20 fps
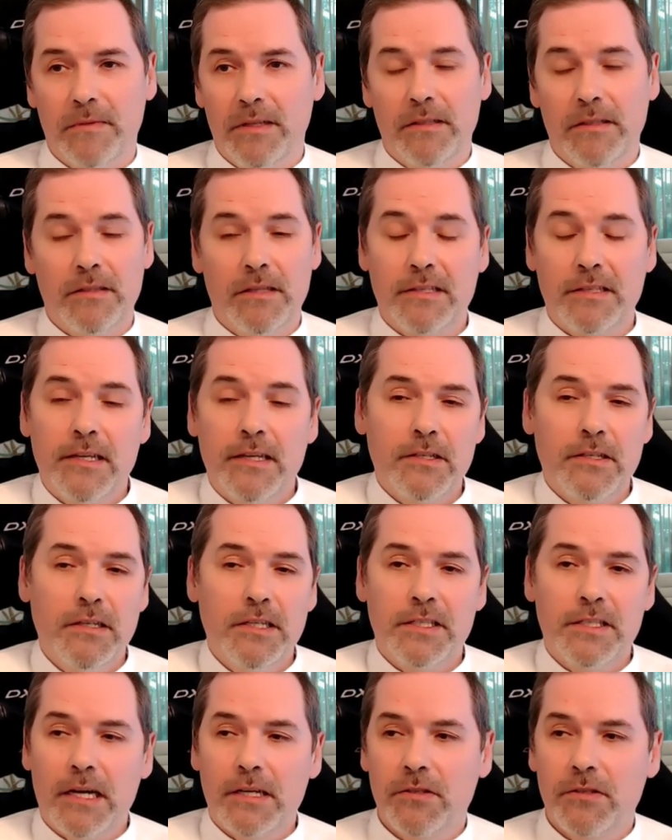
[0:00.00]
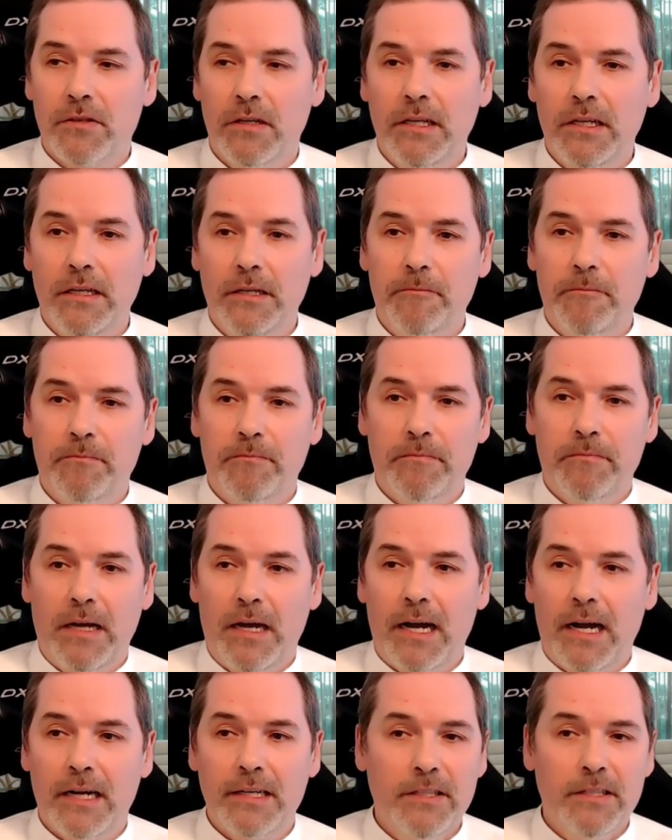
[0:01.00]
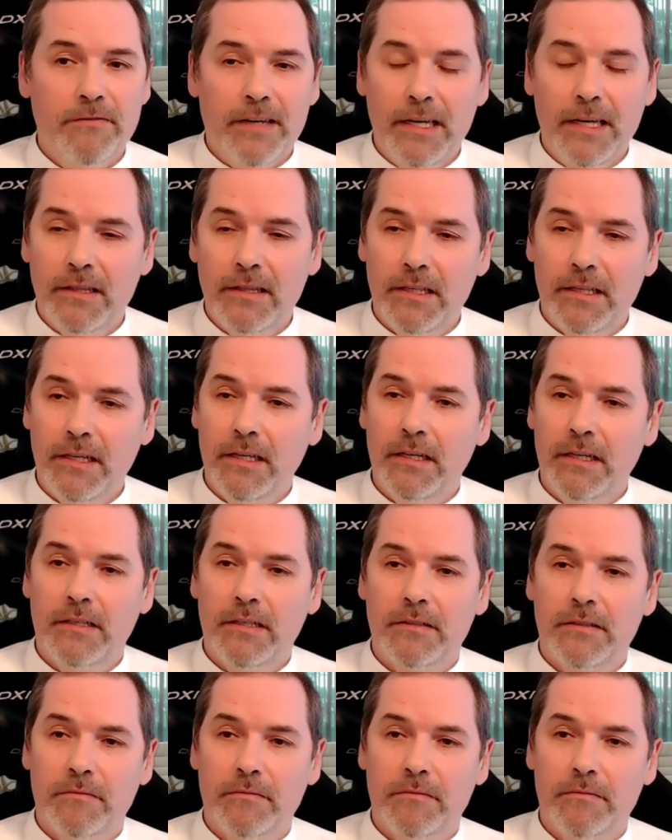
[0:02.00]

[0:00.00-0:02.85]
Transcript: the session is actually activating,